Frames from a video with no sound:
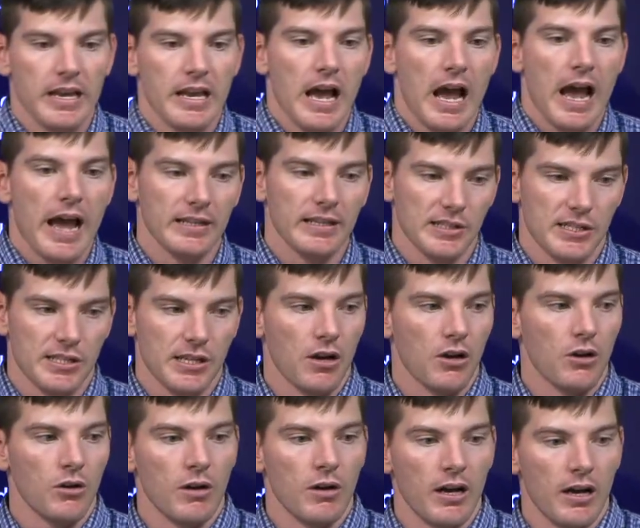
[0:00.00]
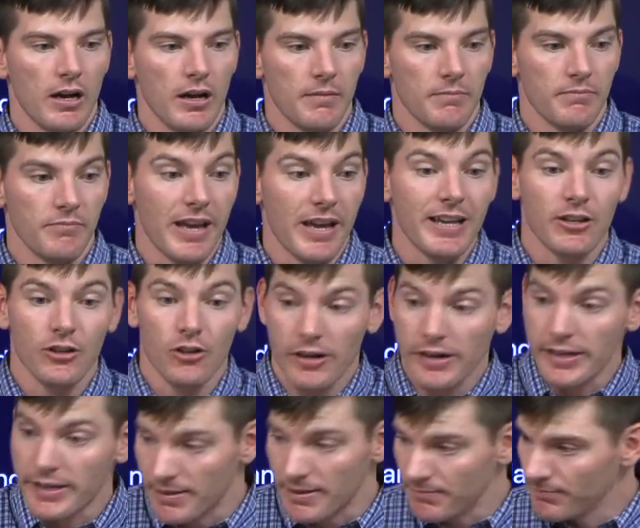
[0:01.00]
And so they
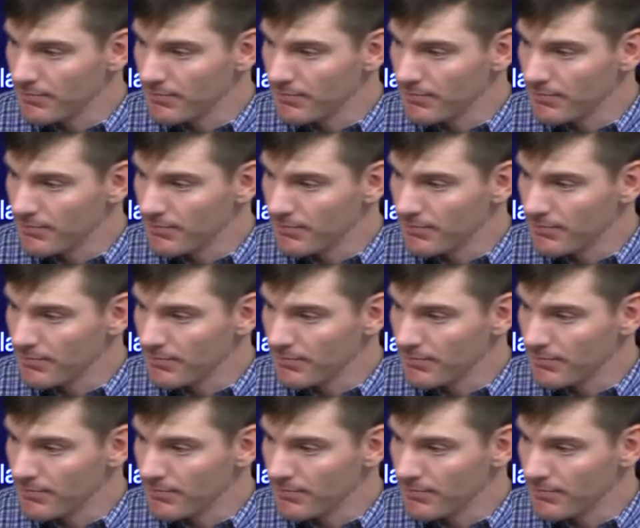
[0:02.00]
agree